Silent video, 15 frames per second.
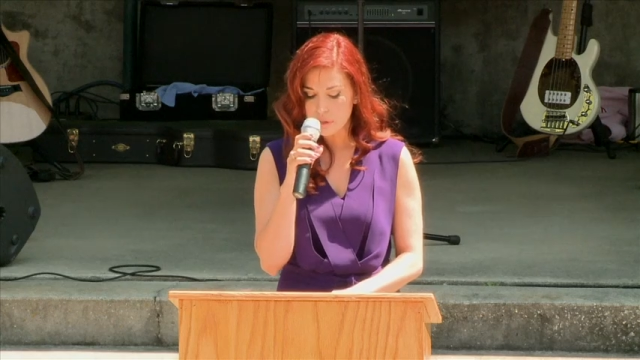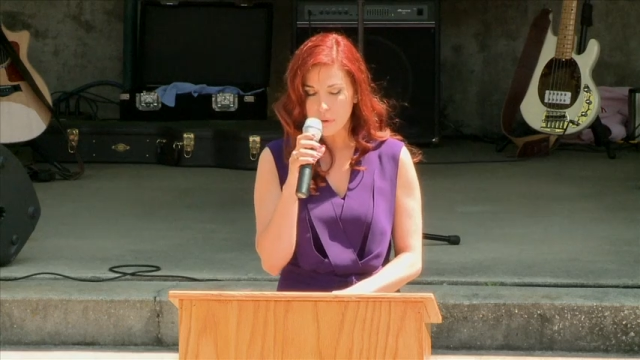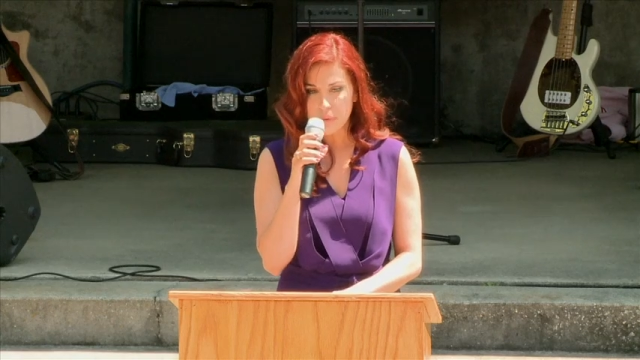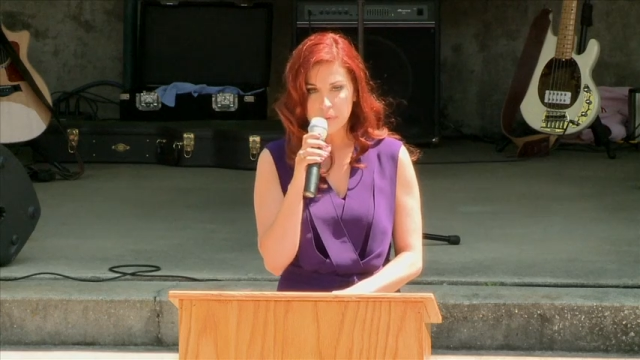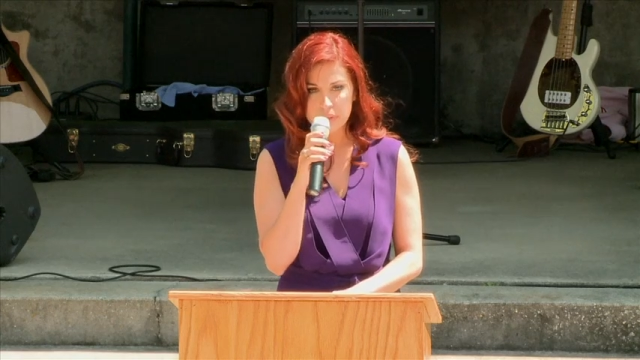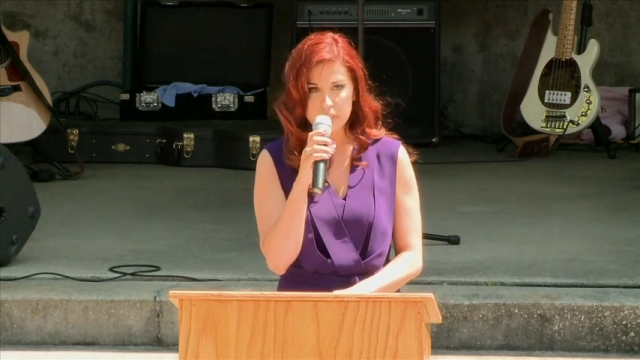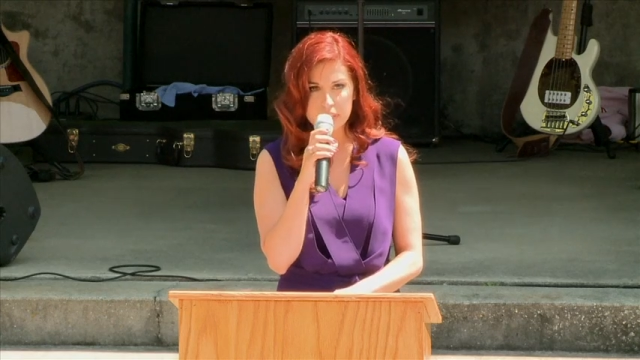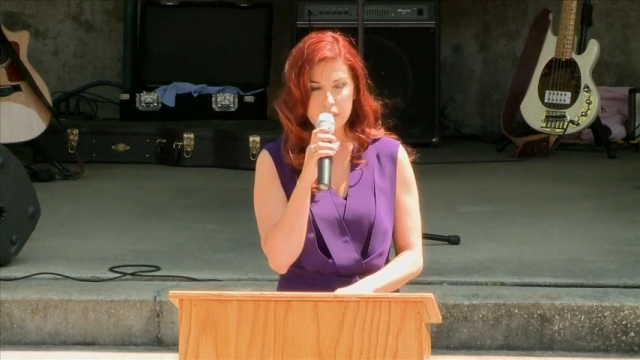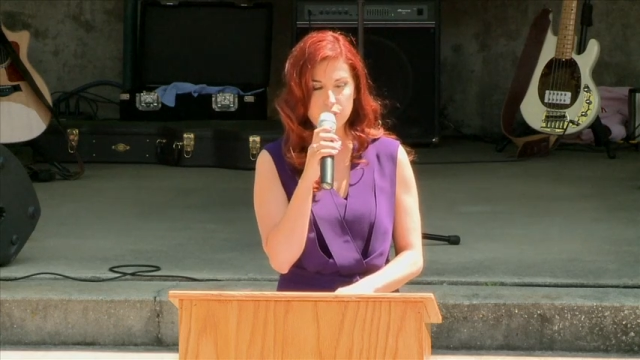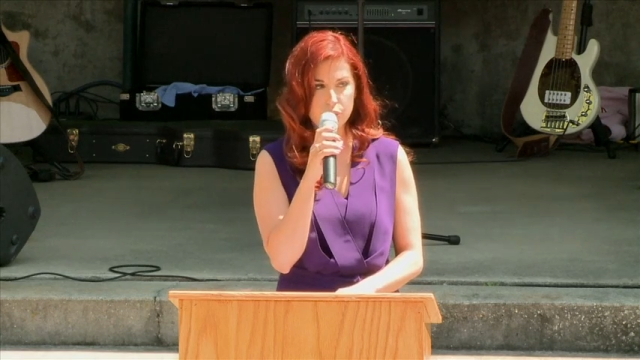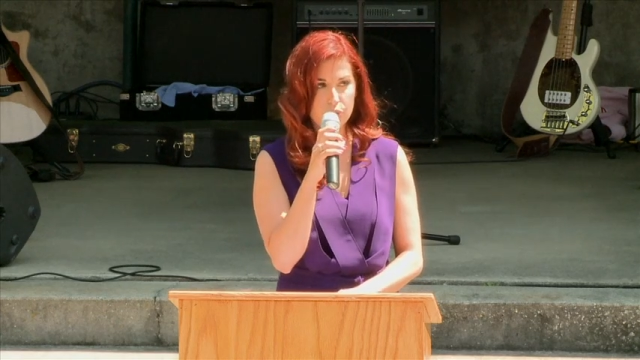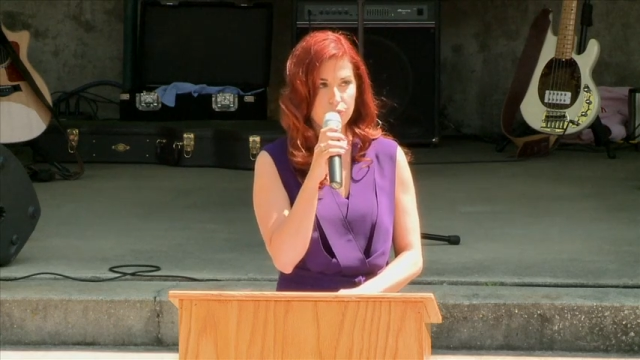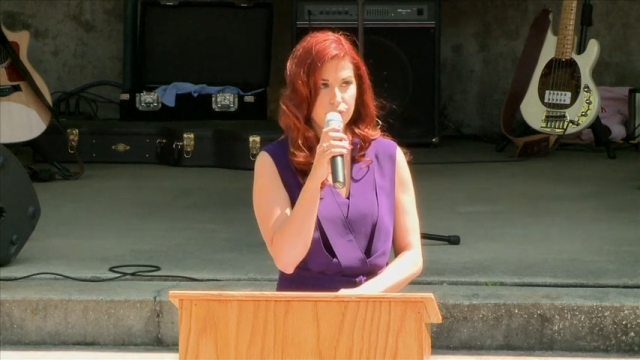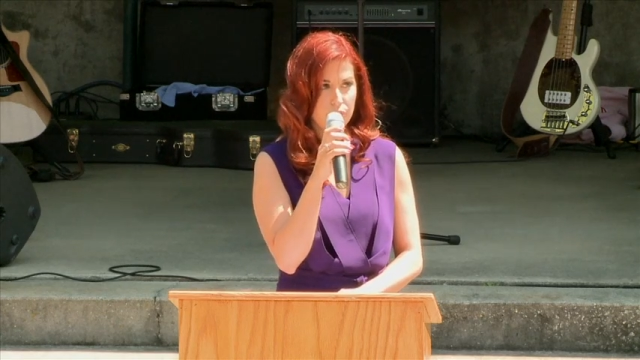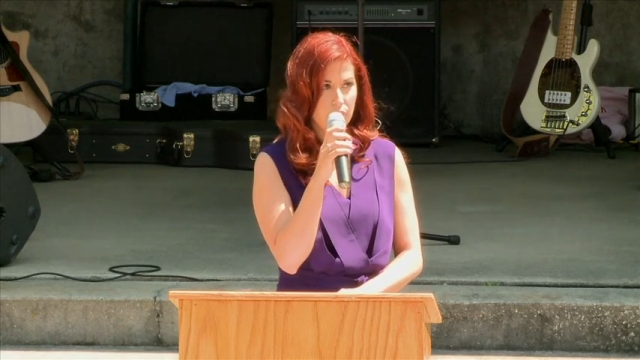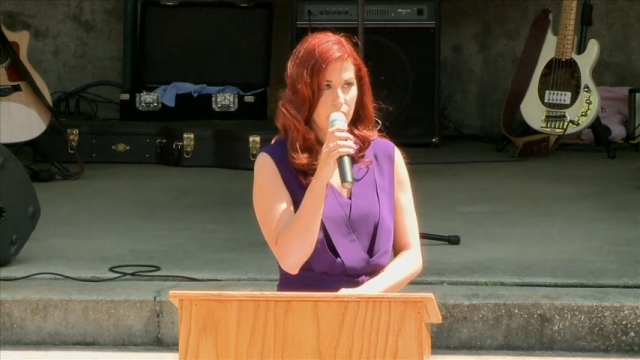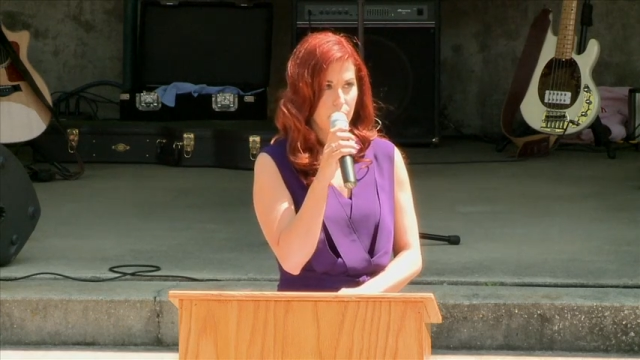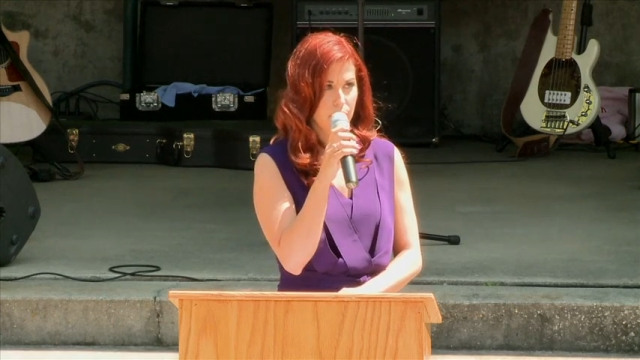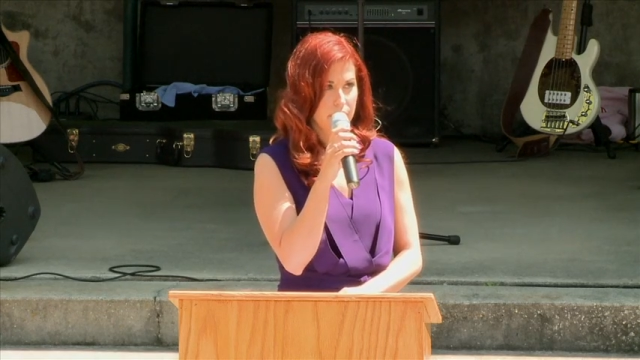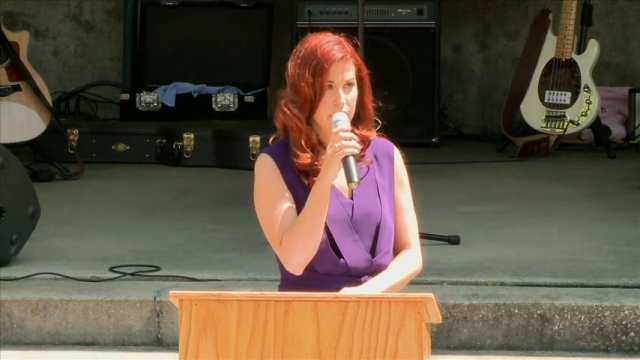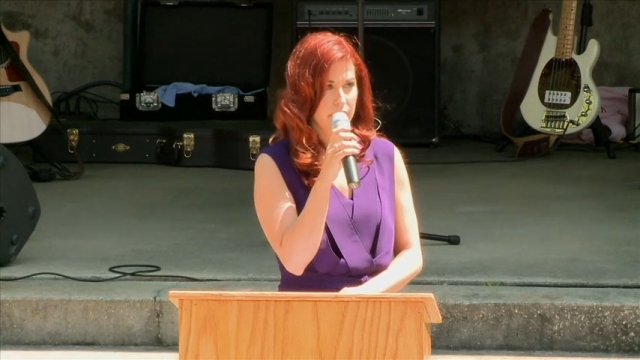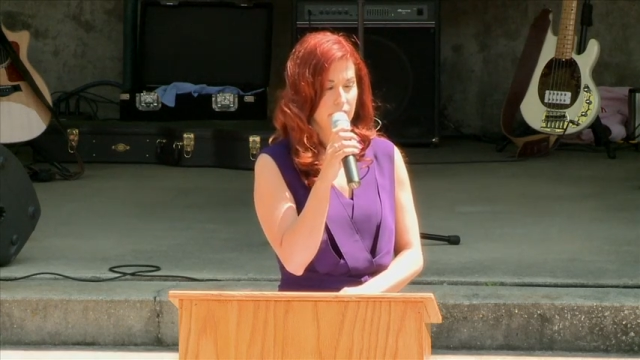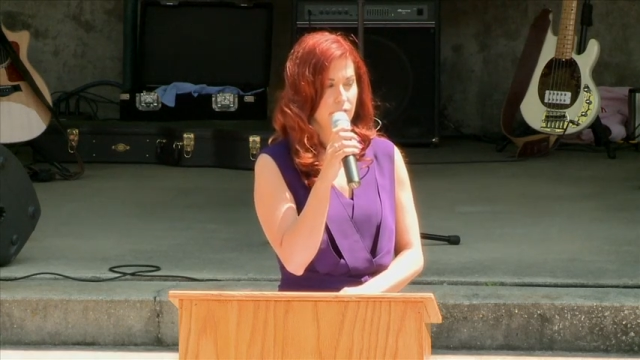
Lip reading: only that you vote